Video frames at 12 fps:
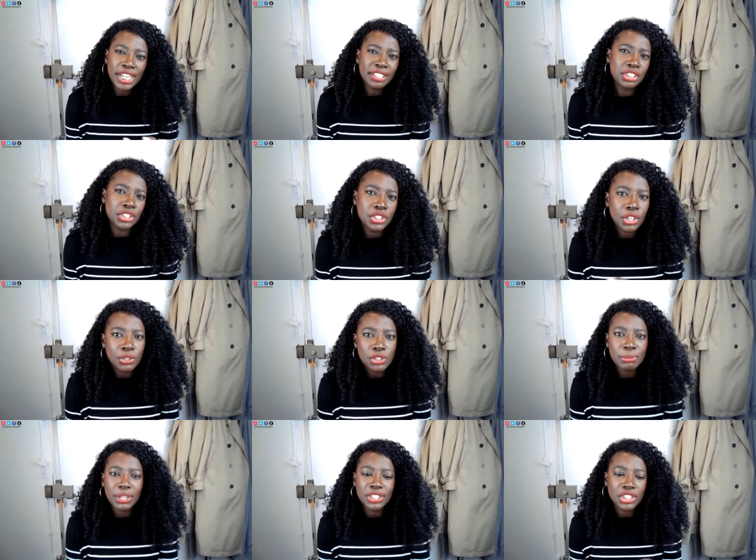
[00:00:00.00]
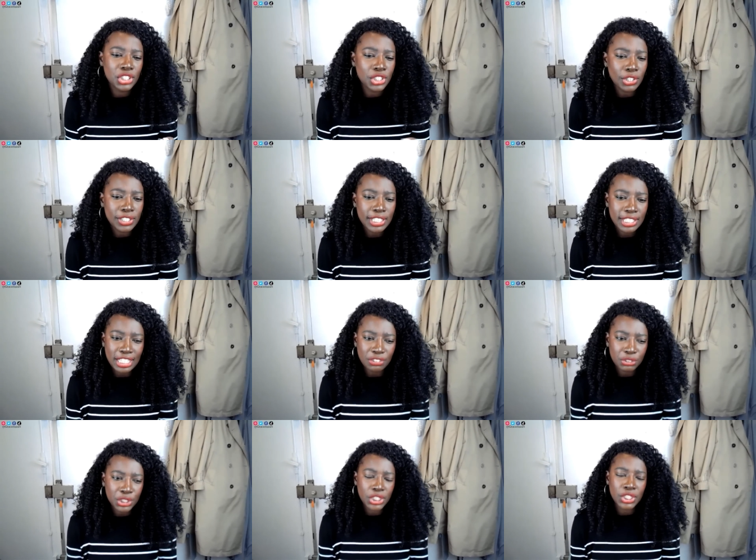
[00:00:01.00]
she's so smart she's so
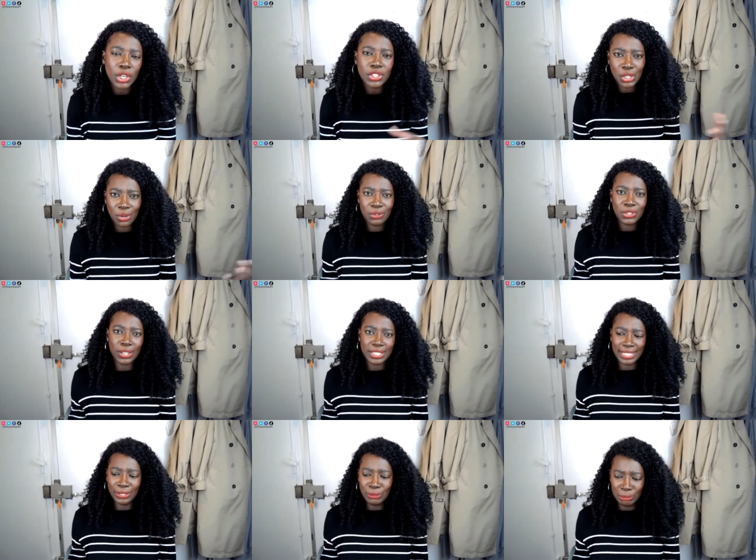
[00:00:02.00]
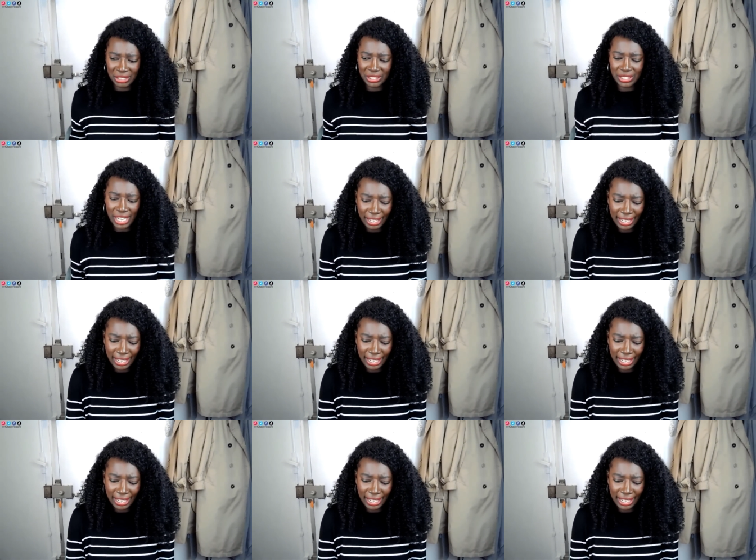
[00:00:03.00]
successful she's she owns all these homes it's uh,